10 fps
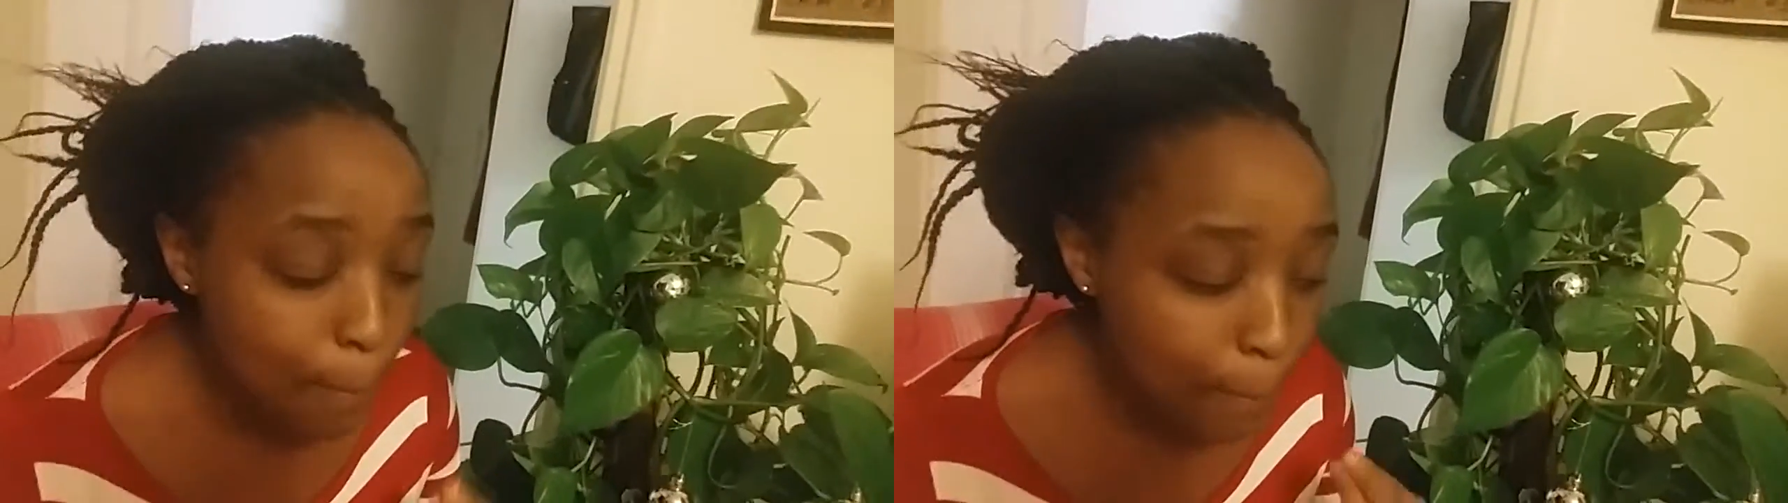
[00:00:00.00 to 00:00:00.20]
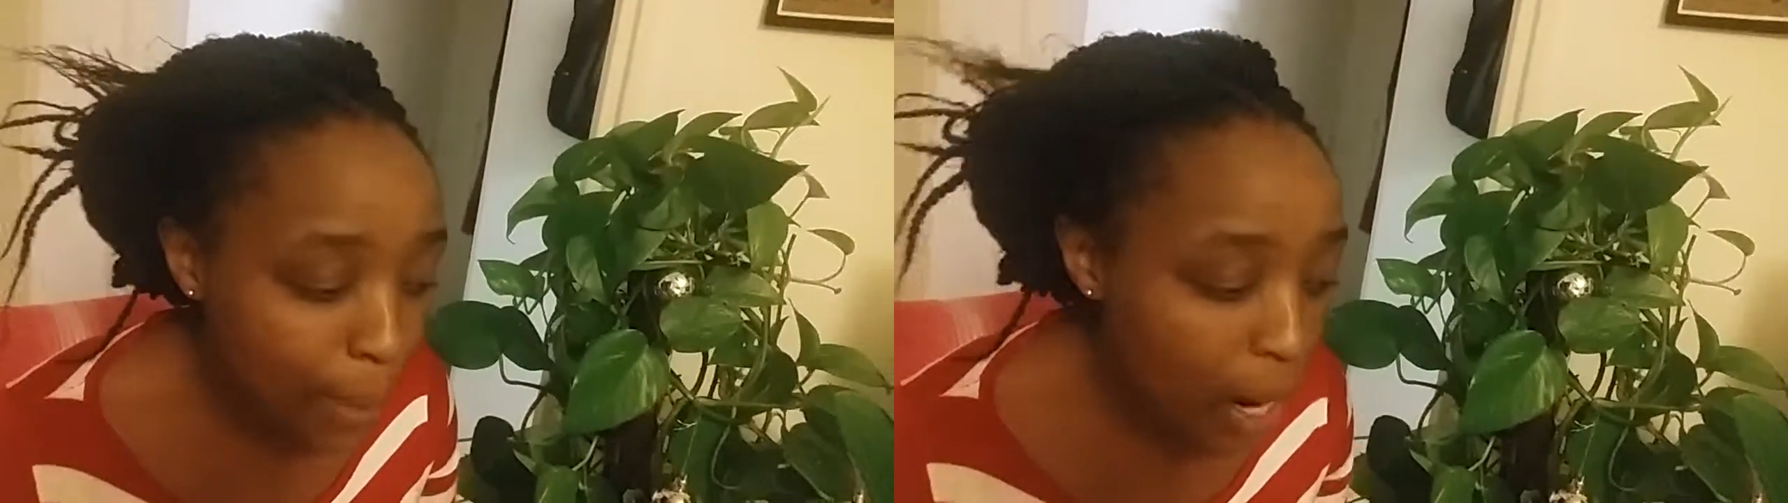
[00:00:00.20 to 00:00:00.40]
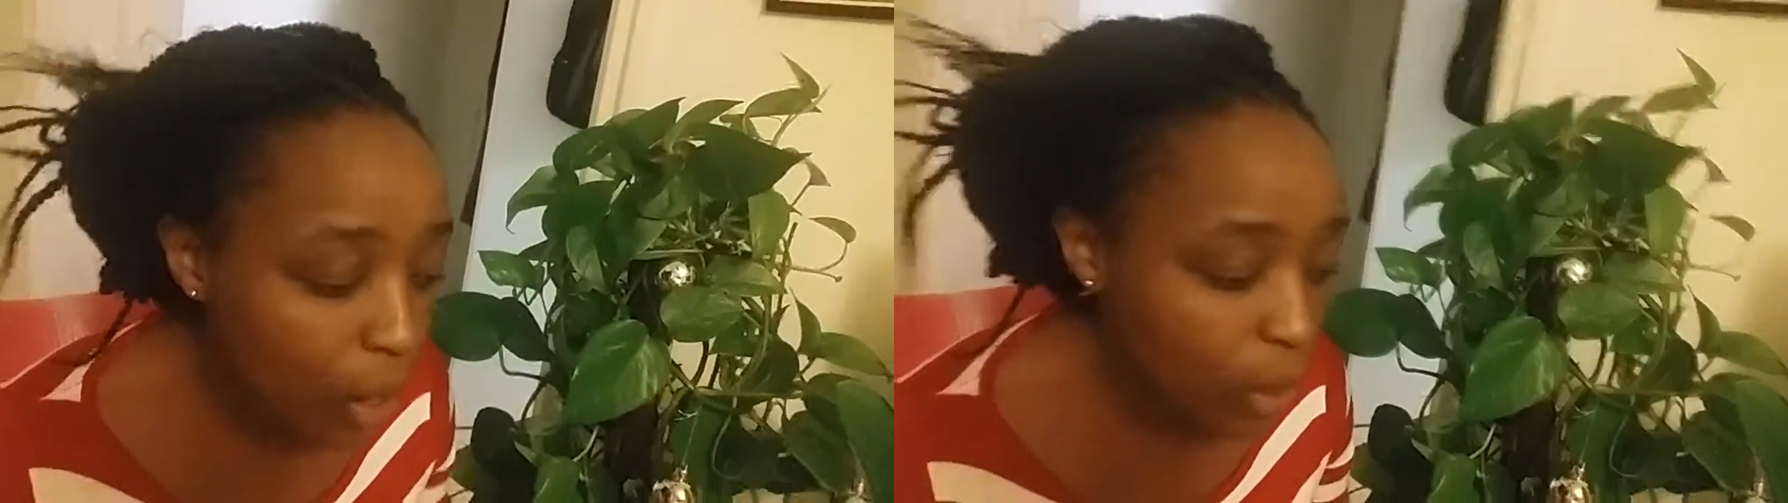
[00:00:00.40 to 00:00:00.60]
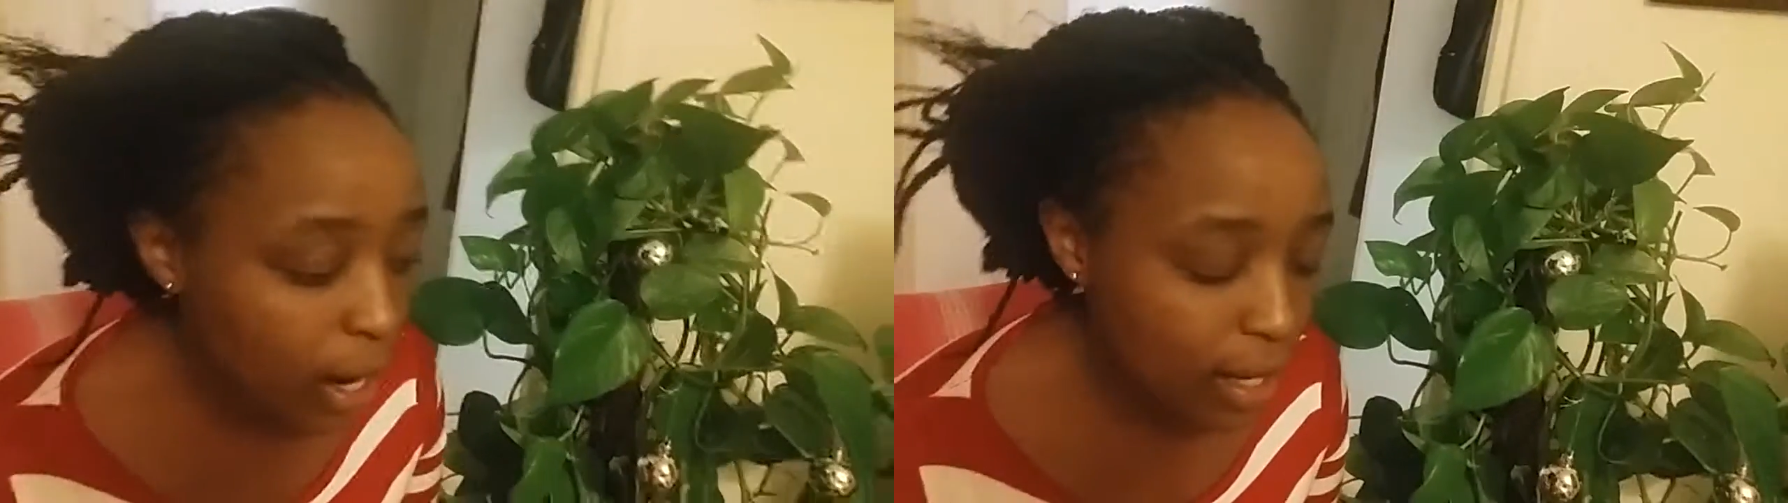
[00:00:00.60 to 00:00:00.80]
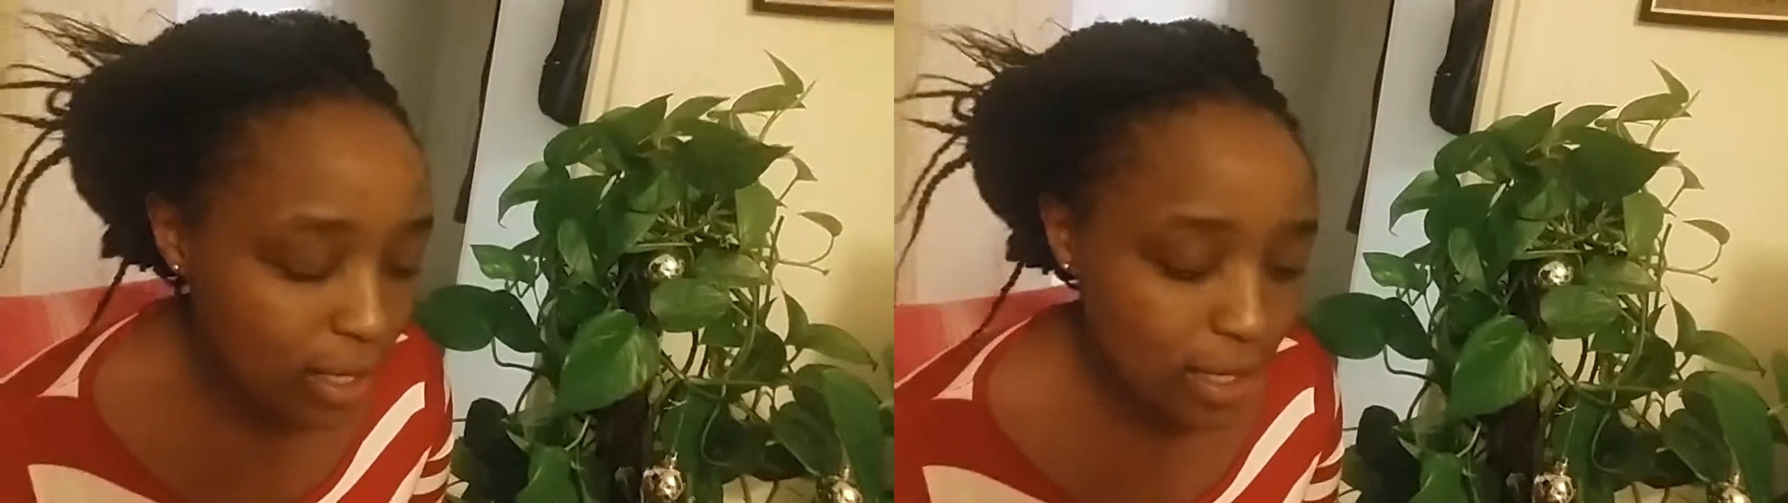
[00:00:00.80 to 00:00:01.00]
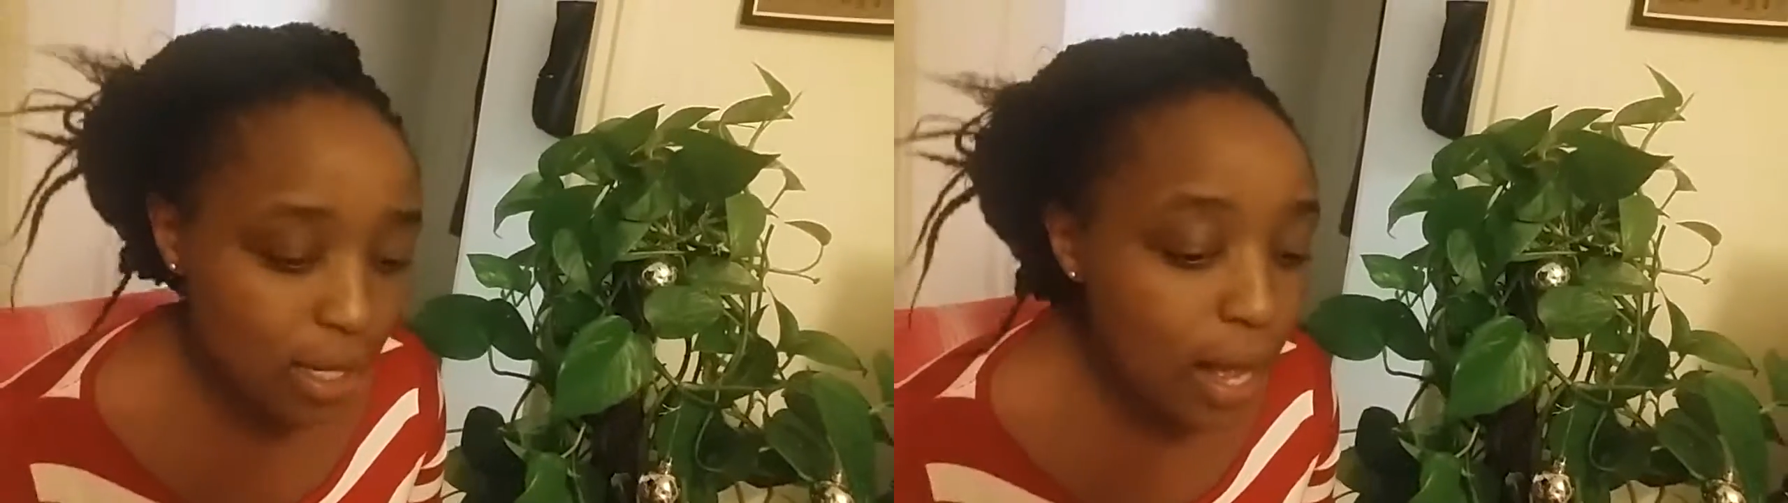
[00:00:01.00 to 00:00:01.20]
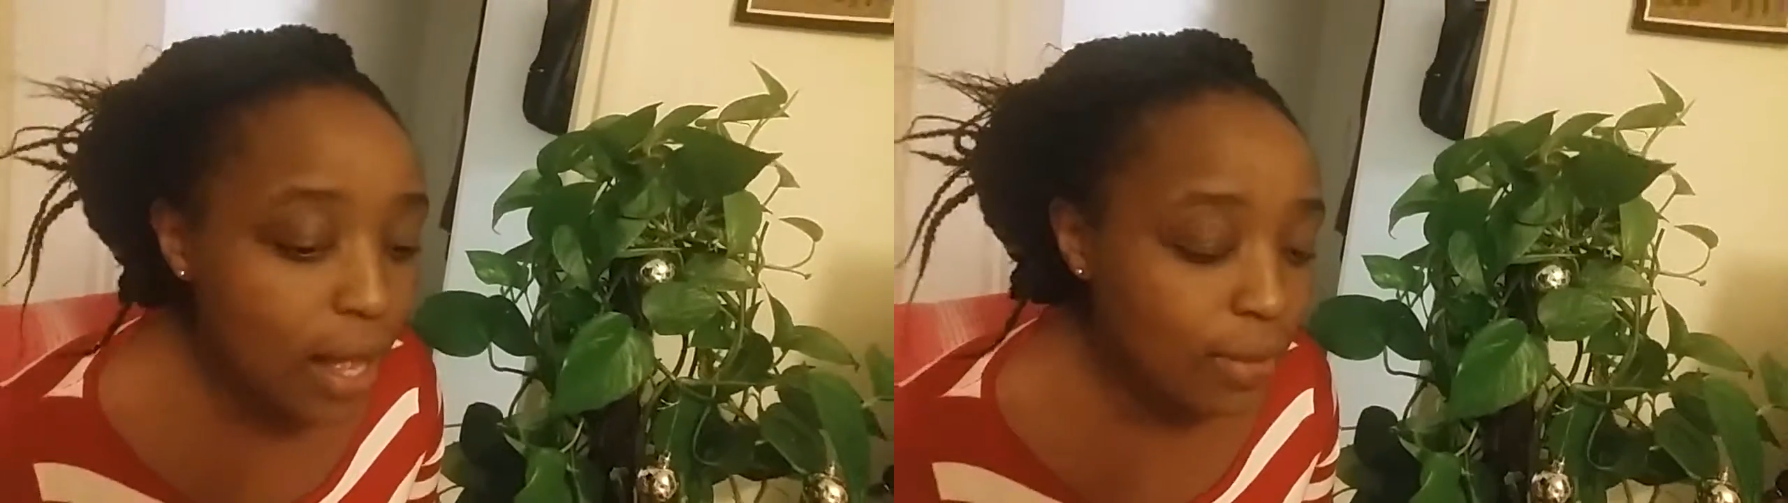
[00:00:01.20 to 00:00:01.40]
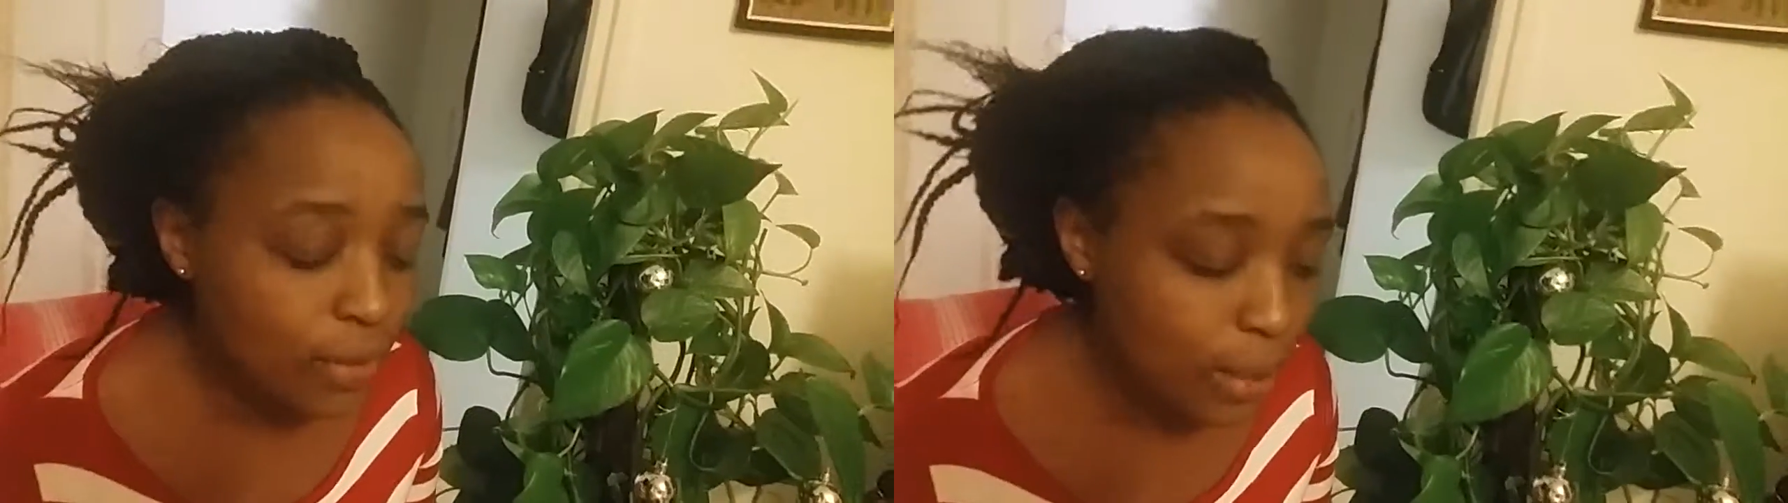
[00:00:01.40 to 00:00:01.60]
about herself,